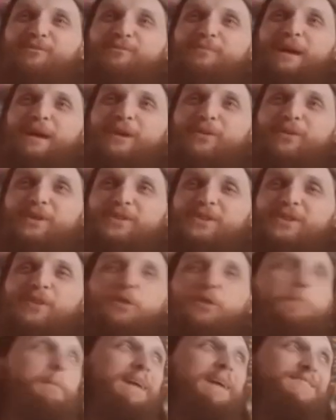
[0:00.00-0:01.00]
We're going to
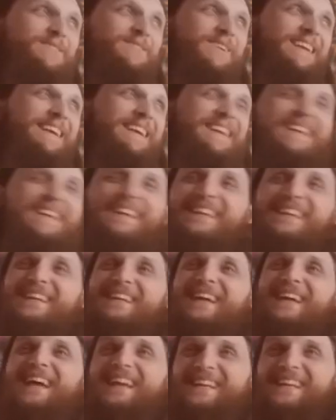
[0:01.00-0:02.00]
battle mentally with
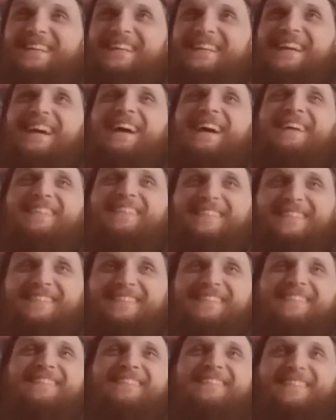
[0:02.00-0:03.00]
rhymes. Yeah.
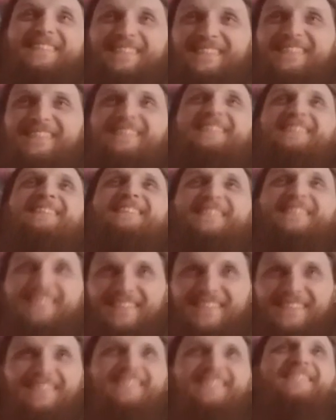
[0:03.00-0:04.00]
Xavier
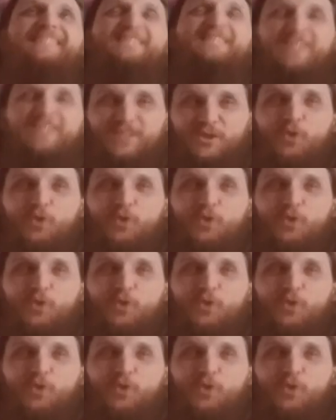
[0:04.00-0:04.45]
tried to invade